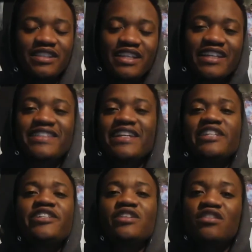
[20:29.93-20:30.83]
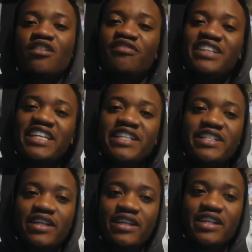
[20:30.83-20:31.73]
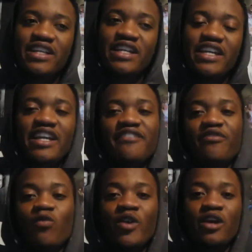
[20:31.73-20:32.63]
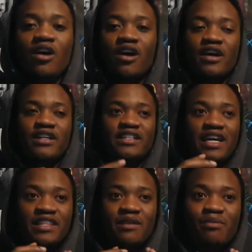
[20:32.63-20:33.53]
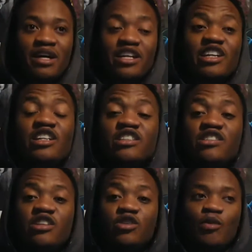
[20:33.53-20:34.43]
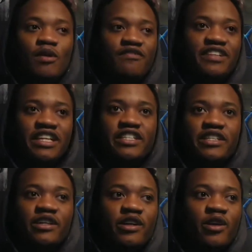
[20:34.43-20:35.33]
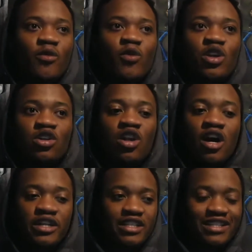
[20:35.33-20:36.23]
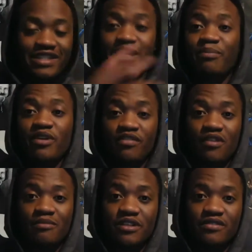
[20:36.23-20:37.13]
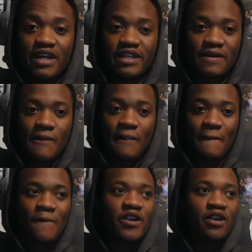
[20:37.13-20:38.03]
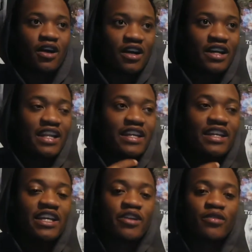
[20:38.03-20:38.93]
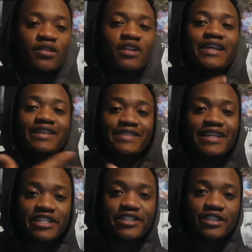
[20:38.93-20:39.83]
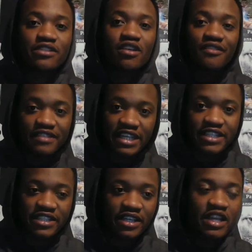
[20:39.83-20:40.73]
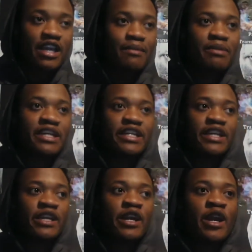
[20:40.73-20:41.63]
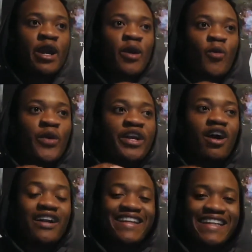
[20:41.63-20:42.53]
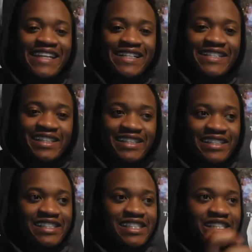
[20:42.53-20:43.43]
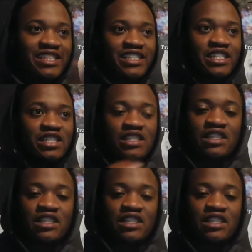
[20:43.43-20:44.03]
extensions of nature, if we are nothing but a continuum of nature, we're not separate from it, right? We are literal extensions of nature, meaning we are nature just